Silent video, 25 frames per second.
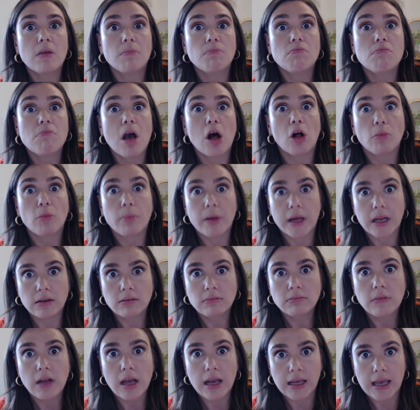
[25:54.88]

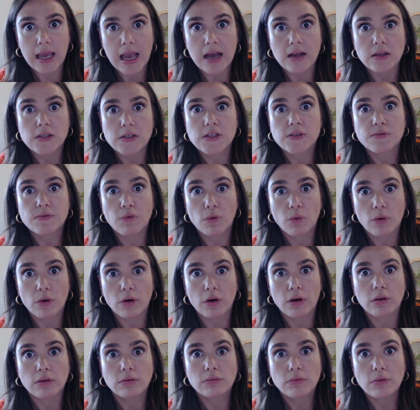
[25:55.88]
Melbourne accounts
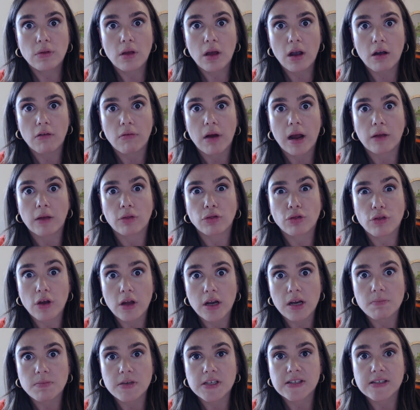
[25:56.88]
for around
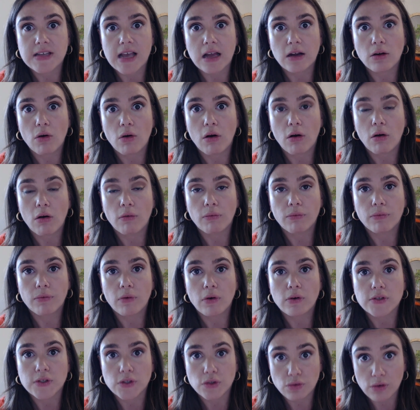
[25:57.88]
30% of
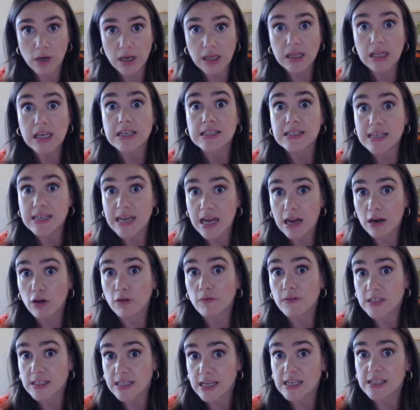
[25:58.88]
Australia's net
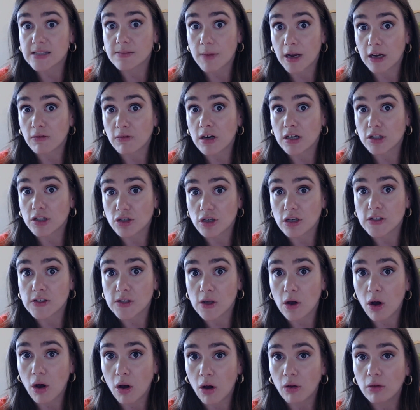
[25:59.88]
overseas migration as
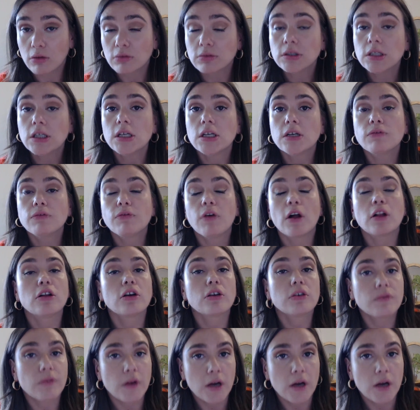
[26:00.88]
a whole, followed